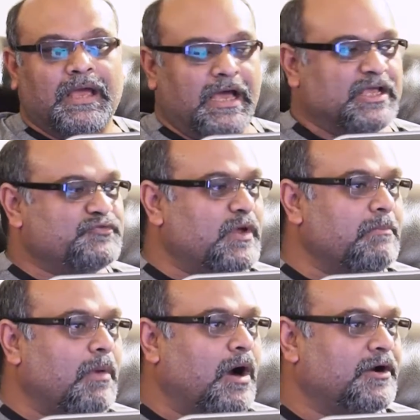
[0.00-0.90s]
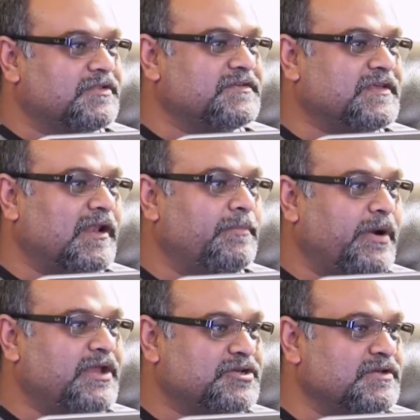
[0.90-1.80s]
As we mark the
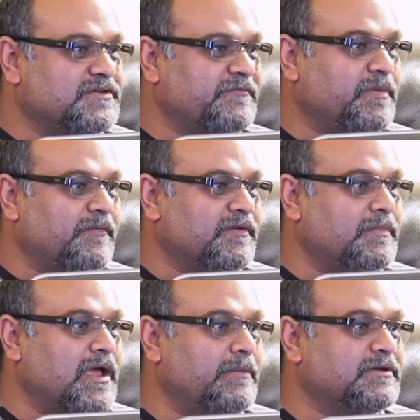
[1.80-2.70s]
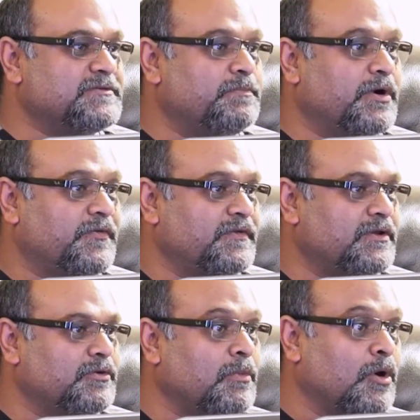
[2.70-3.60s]
celebrations of Prophet Muhammad's
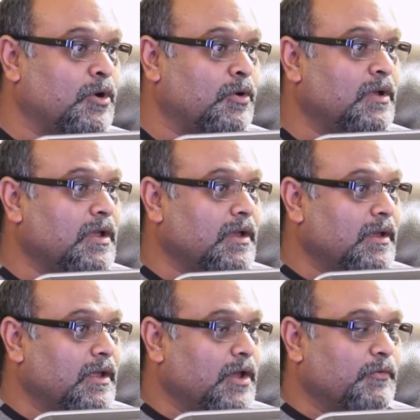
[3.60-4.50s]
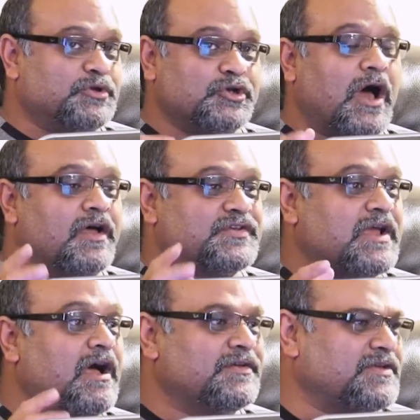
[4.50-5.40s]
birthday tomorrow, we should
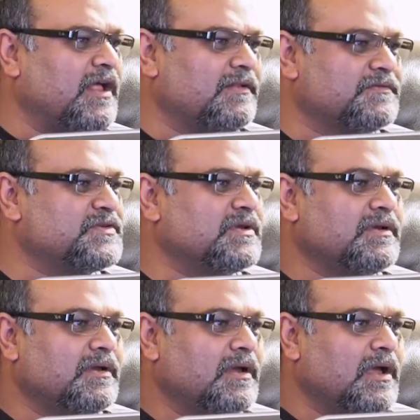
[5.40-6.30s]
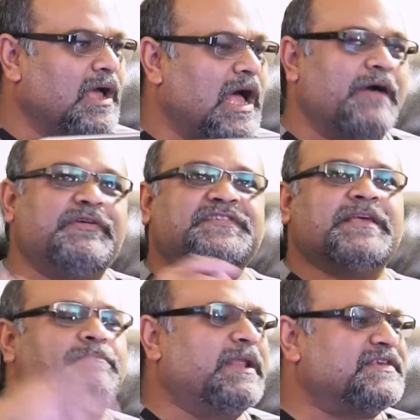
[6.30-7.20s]
ask ourselves, are we
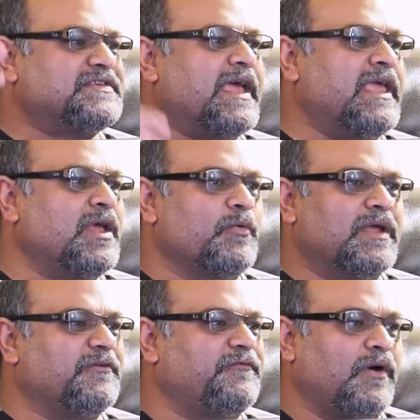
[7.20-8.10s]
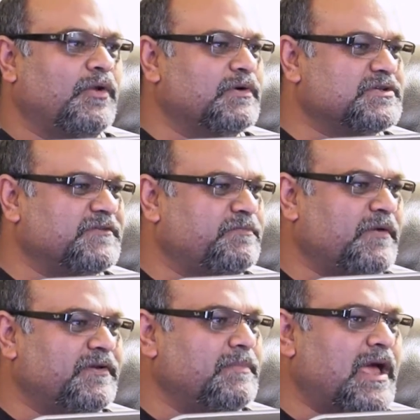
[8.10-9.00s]
simply saying we're the followers of
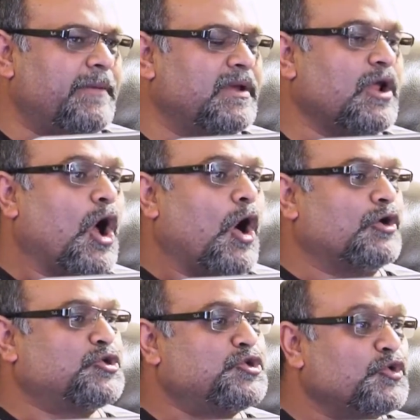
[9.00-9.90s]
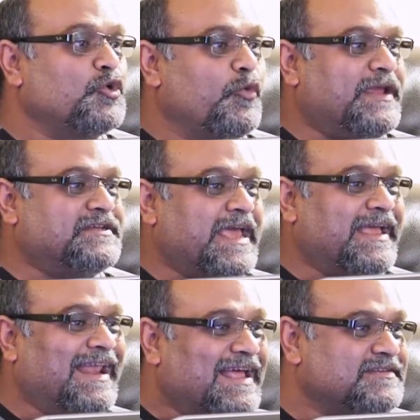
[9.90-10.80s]
Prophet Muhammad, or should we
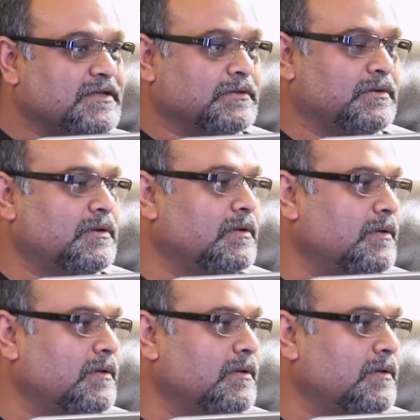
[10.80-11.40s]
take a lesson